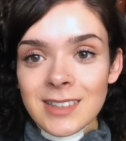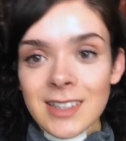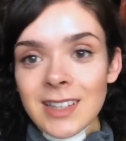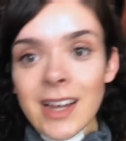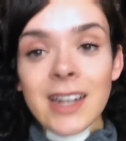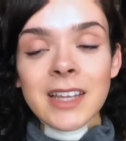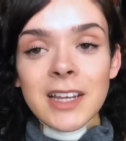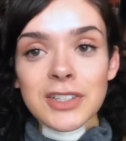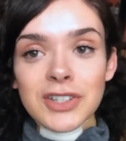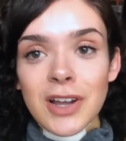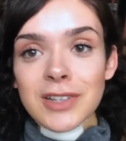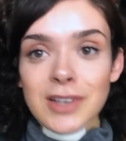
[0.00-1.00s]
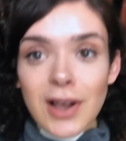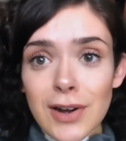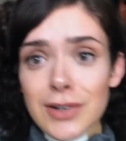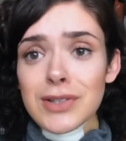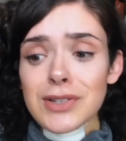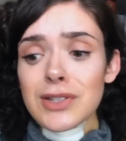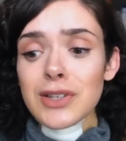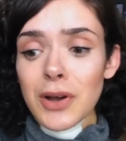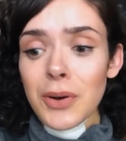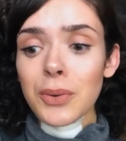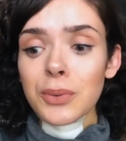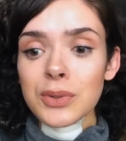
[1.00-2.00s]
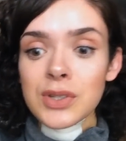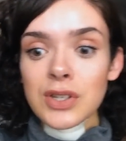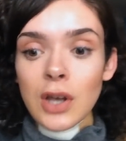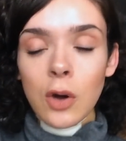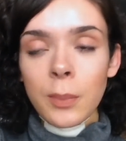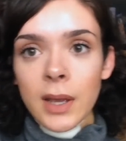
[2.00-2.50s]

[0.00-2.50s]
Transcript: the lidocaine shots are so, so